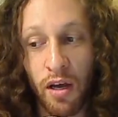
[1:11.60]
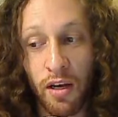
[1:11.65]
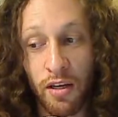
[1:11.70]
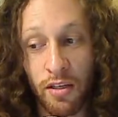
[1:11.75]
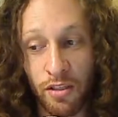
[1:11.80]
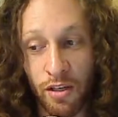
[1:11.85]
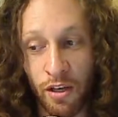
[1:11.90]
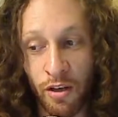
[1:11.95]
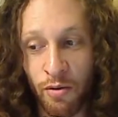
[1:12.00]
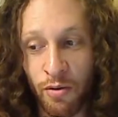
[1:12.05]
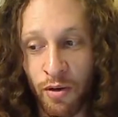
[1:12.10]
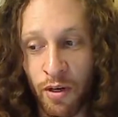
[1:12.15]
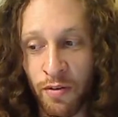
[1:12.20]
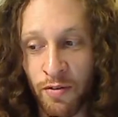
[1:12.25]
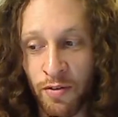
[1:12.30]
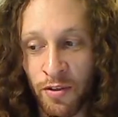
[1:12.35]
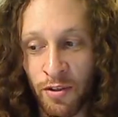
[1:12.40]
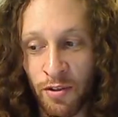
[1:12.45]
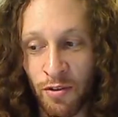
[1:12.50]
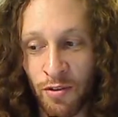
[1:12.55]
A slow
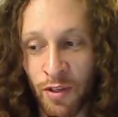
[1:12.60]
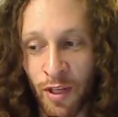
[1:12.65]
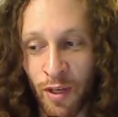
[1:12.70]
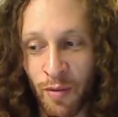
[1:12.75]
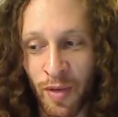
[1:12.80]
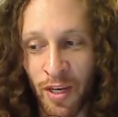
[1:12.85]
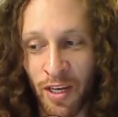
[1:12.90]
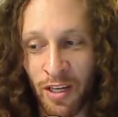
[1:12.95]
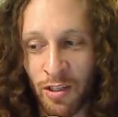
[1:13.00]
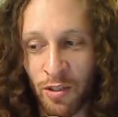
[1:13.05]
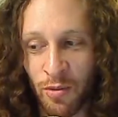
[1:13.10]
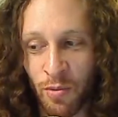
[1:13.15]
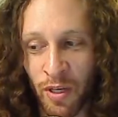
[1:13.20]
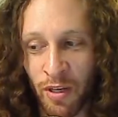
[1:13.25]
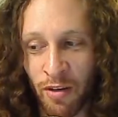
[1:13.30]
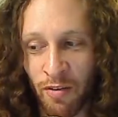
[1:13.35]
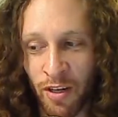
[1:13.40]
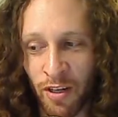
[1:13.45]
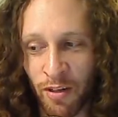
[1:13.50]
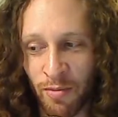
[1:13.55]
afternoon that made its
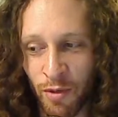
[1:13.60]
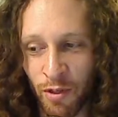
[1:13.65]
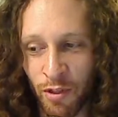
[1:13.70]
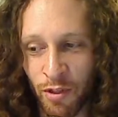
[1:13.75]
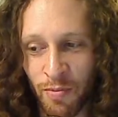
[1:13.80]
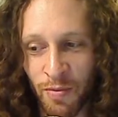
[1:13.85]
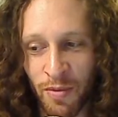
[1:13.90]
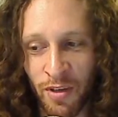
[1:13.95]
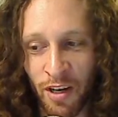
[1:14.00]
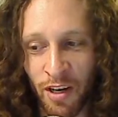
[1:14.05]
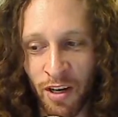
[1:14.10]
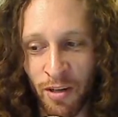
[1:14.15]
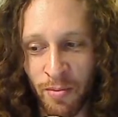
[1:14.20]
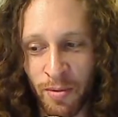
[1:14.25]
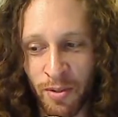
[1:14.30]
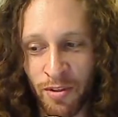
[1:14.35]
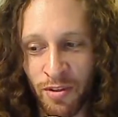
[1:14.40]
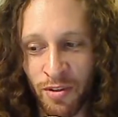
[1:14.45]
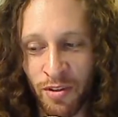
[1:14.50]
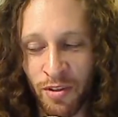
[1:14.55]
way around Mossman
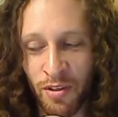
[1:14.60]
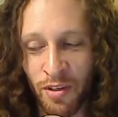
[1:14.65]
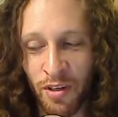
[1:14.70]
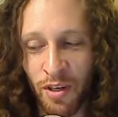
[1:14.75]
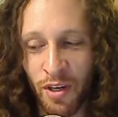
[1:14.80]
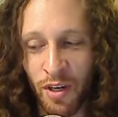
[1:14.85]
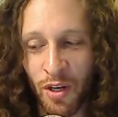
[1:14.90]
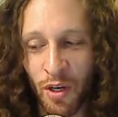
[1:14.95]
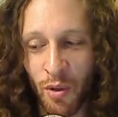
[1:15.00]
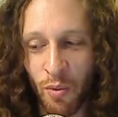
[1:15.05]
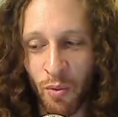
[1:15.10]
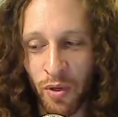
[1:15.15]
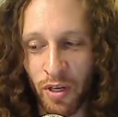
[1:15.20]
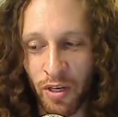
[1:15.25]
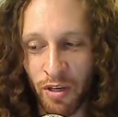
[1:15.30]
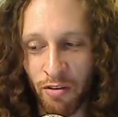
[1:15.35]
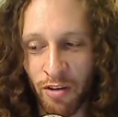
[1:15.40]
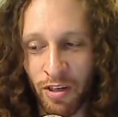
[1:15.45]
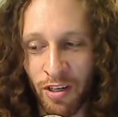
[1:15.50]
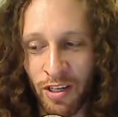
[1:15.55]
Harbour, where
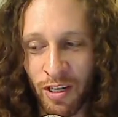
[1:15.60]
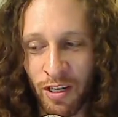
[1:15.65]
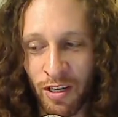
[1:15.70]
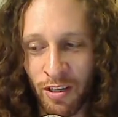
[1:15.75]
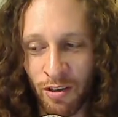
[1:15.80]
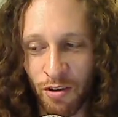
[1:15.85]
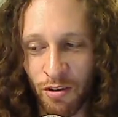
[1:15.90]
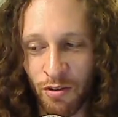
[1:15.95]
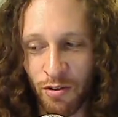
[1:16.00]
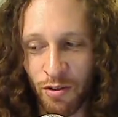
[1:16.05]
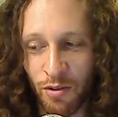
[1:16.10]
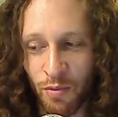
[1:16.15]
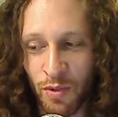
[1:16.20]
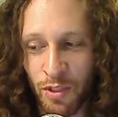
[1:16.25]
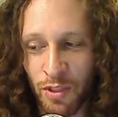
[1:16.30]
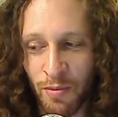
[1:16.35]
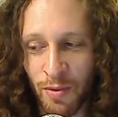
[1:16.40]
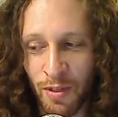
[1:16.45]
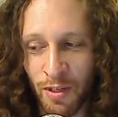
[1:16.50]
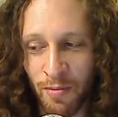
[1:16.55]
creaking yachts
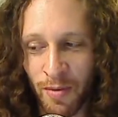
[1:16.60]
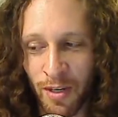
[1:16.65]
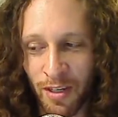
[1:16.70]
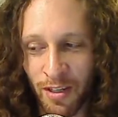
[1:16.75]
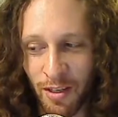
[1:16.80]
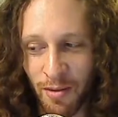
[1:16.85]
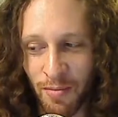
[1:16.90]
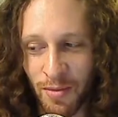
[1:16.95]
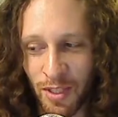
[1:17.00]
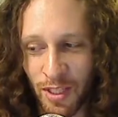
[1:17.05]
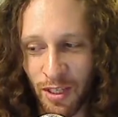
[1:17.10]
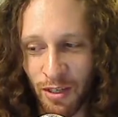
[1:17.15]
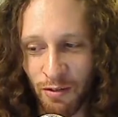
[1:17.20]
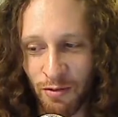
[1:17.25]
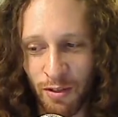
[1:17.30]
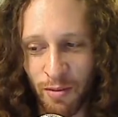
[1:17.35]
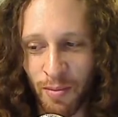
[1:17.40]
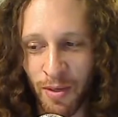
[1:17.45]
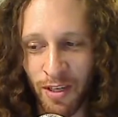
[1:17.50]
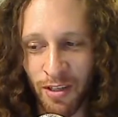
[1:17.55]
whispered among
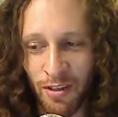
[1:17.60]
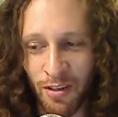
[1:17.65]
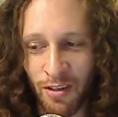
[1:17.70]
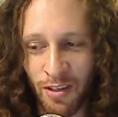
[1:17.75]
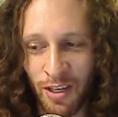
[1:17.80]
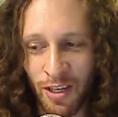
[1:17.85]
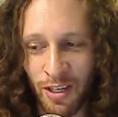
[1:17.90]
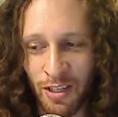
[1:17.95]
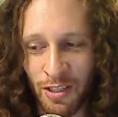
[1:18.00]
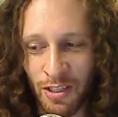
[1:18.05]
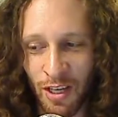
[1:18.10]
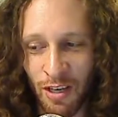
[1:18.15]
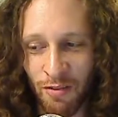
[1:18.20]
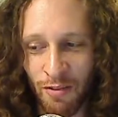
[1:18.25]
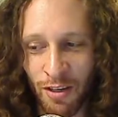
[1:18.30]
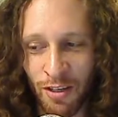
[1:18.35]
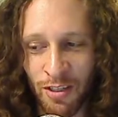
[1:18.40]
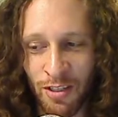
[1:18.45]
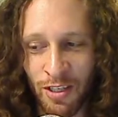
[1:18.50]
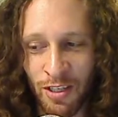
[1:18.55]
themselves about the days they
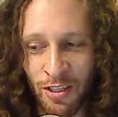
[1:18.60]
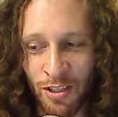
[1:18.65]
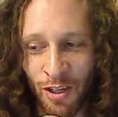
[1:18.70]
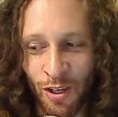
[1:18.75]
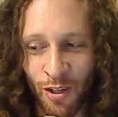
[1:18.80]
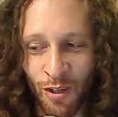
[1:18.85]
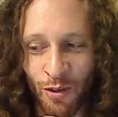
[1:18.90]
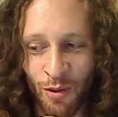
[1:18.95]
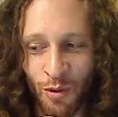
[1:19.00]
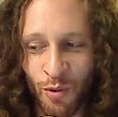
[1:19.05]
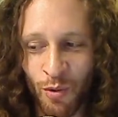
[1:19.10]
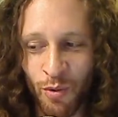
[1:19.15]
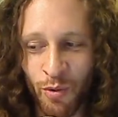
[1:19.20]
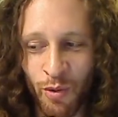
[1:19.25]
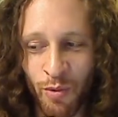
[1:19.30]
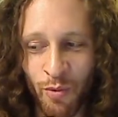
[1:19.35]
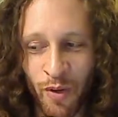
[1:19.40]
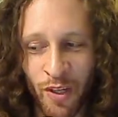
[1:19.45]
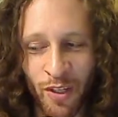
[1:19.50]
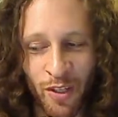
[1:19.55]
raced each other all
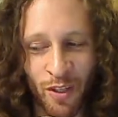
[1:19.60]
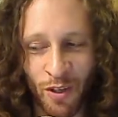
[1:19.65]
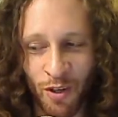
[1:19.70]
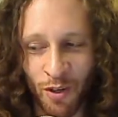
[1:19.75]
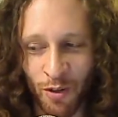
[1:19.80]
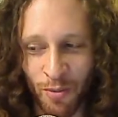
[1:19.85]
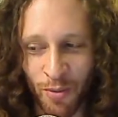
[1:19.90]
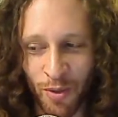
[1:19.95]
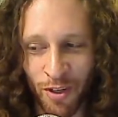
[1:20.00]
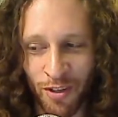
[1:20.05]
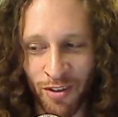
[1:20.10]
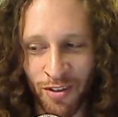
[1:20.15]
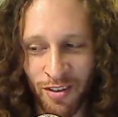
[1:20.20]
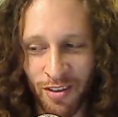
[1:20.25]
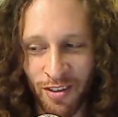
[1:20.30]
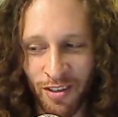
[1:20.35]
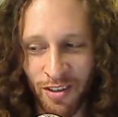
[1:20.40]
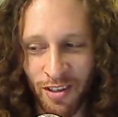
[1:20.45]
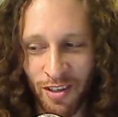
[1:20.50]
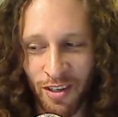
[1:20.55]
the way to
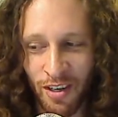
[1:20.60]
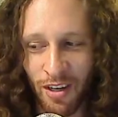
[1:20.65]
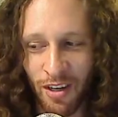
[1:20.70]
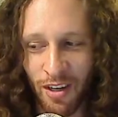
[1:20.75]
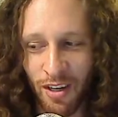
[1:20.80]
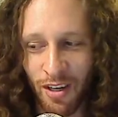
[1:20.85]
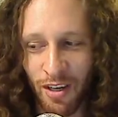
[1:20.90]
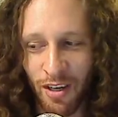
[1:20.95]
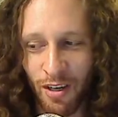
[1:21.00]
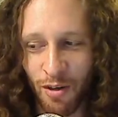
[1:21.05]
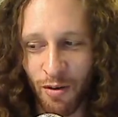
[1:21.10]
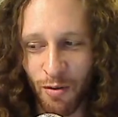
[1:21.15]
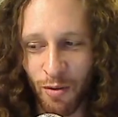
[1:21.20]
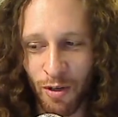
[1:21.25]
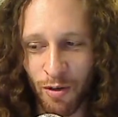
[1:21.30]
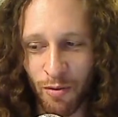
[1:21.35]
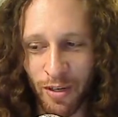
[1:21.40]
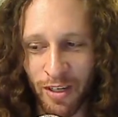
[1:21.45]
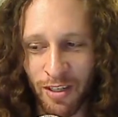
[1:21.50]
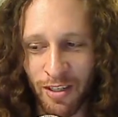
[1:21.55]
Hobart,
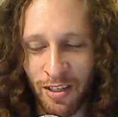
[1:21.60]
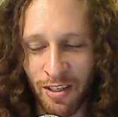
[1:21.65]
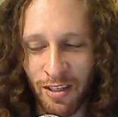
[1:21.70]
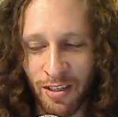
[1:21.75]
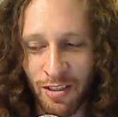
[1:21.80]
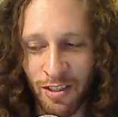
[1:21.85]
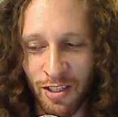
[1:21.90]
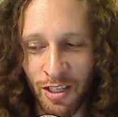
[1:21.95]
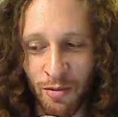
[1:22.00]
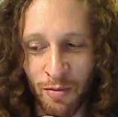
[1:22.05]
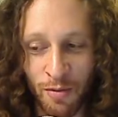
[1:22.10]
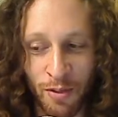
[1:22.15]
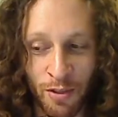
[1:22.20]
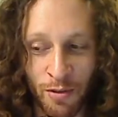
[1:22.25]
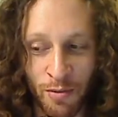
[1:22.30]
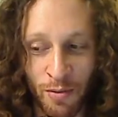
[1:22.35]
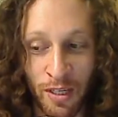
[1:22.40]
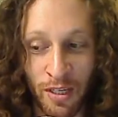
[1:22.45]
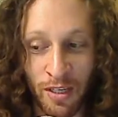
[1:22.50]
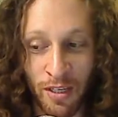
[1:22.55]
while waiting to see
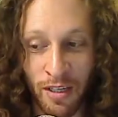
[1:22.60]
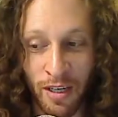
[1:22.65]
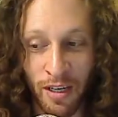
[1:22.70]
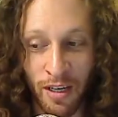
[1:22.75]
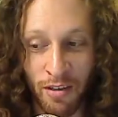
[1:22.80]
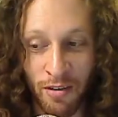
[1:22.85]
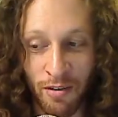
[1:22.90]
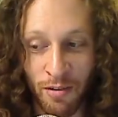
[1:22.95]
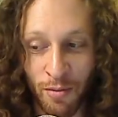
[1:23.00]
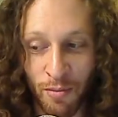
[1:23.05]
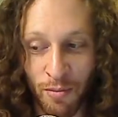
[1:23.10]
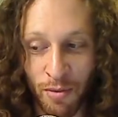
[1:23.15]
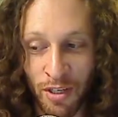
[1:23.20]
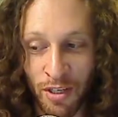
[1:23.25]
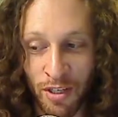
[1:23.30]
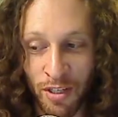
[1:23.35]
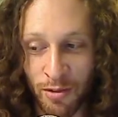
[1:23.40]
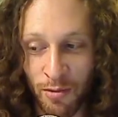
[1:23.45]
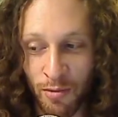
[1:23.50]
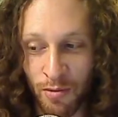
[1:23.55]
which way now the
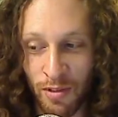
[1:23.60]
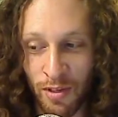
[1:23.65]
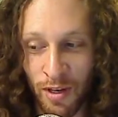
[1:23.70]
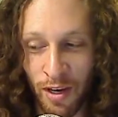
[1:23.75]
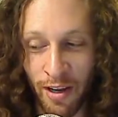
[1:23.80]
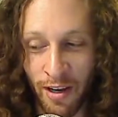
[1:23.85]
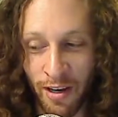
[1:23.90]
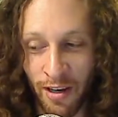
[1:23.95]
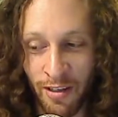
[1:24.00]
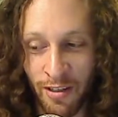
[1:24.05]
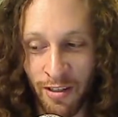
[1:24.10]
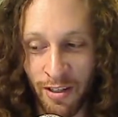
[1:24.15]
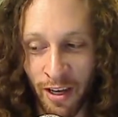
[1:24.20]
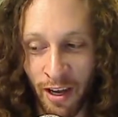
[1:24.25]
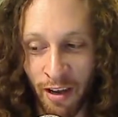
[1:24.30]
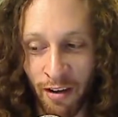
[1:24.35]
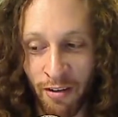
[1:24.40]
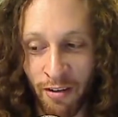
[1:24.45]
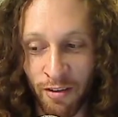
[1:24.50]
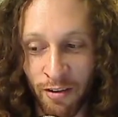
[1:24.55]
breeze was likely to
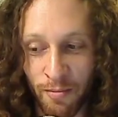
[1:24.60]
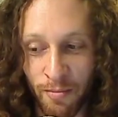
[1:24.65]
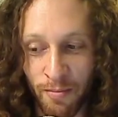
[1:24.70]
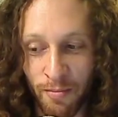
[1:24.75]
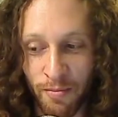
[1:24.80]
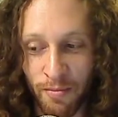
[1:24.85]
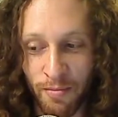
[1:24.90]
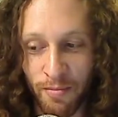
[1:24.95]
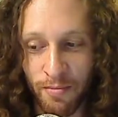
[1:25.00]
carry them.